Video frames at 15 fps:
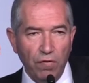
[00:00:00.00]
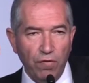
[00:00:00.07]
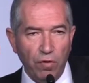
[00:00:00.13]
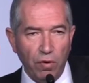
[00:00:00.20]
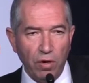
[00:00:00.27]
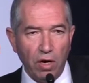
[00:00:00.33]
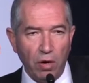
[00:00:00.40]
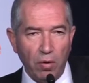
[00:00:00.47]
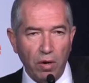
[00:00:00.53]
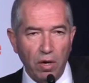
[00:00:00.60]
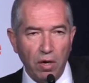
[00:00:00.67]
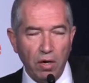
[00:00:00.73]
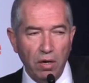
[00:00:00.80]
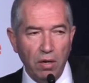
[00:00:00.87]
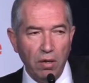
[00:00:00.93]
for our
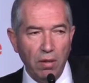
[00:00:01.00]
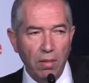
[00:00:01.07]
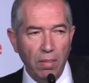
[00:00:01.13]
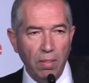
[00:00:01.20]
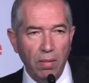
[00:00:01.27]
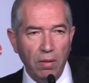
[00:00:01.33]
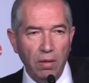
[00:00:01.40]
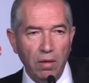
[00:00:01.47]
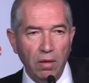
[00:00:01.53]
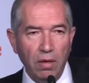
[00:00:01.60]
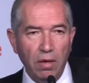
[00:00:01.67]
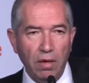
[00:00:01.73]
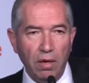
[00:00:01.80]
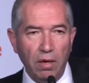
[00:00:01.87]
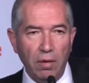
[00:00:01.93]

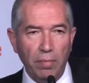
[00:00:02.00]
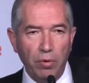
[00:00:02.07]
uh,